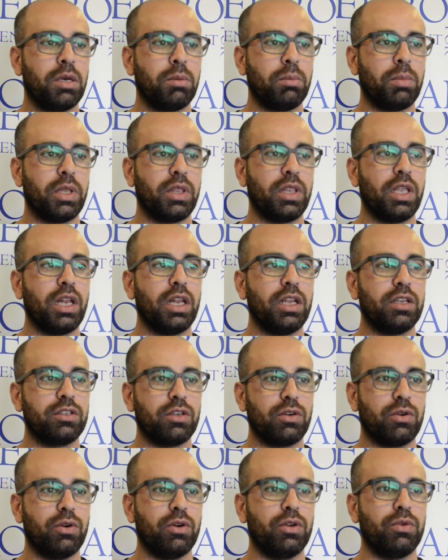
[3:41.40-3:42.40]
But then later
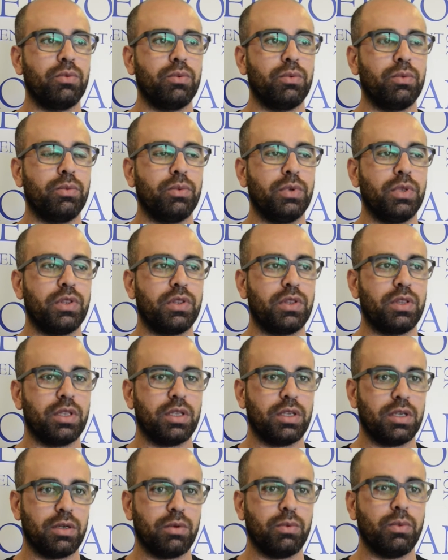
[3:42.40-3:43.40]
on, with
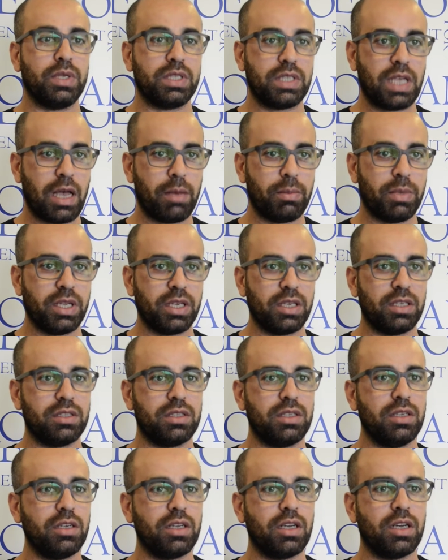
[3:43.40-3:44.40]
what's happening in
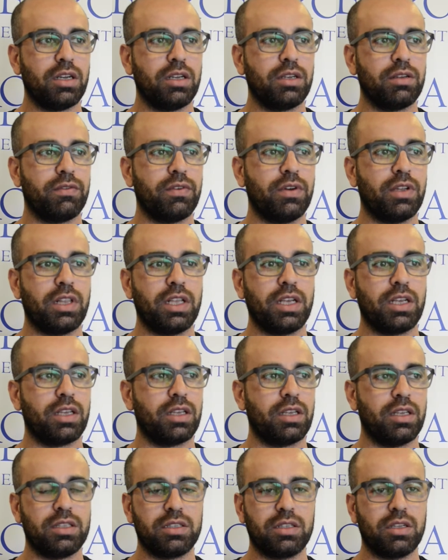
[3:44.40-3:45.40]
Syria, I found like
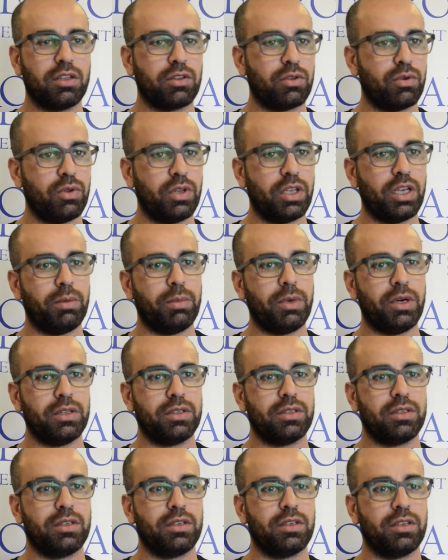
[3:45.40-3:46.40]
it's not only
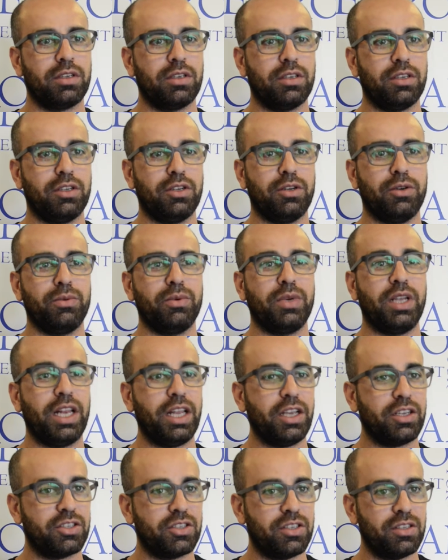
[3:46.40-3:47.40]
about
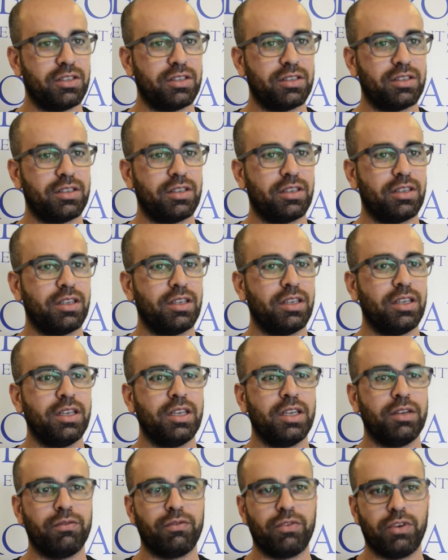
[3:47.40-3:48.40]
elections,
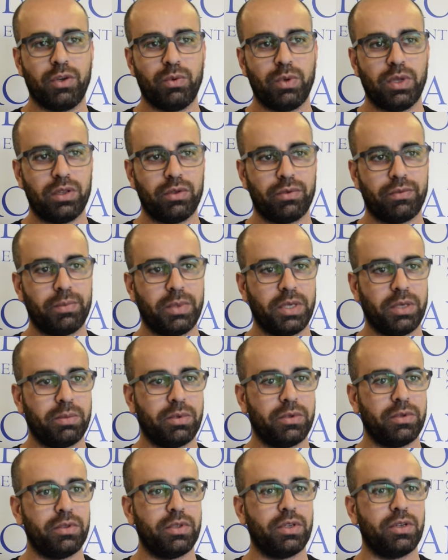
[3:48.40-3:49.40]
free will of
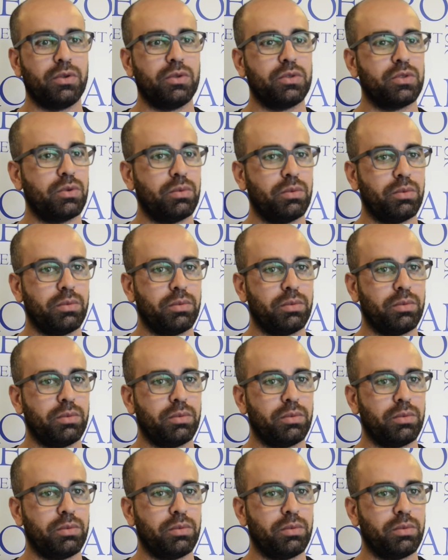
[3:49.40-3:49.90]
people, and also